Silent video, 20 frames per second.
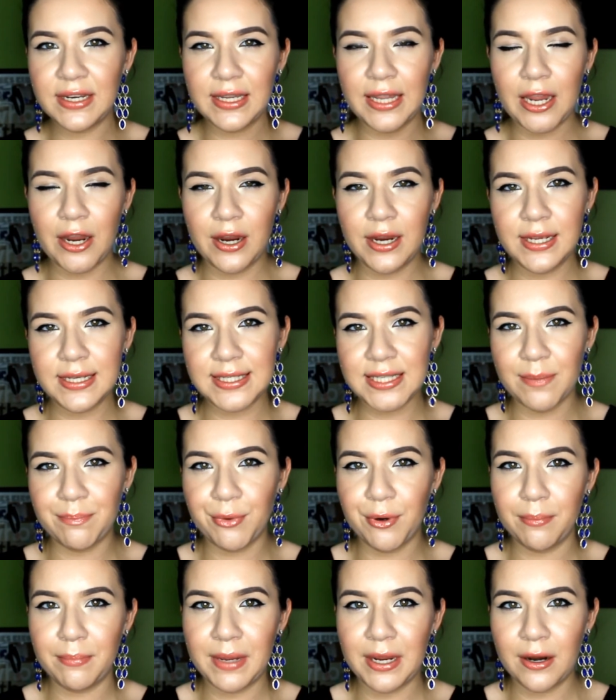to carry a
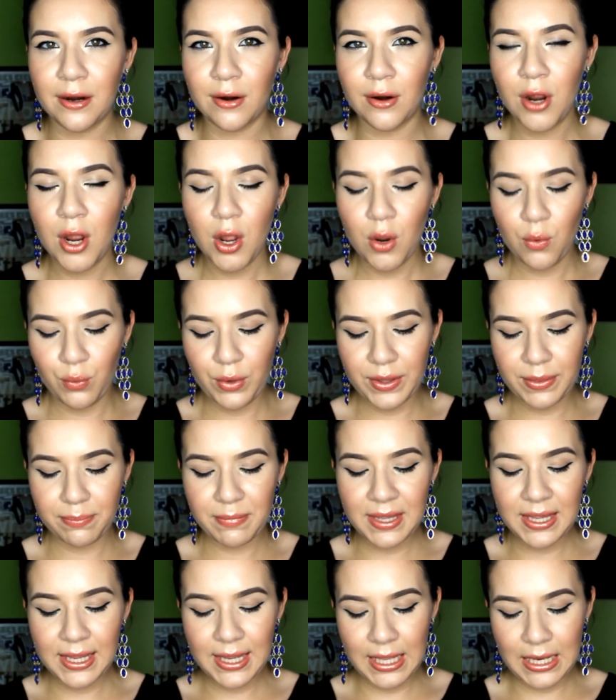separate mirror with
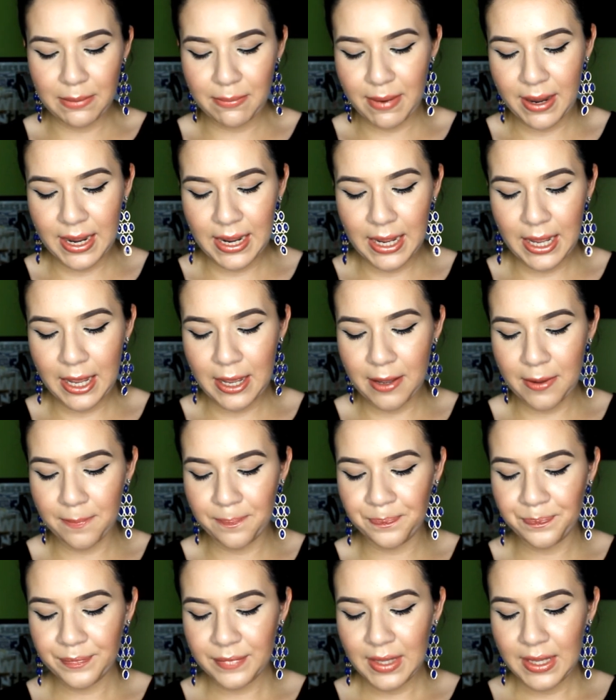me in my